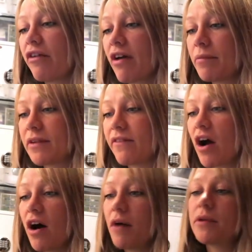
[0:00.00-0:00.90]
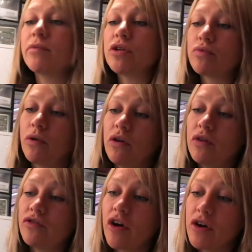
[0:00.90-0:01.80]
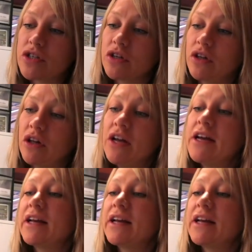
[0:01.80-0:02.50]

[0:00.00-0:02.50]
grams of carbs, which will total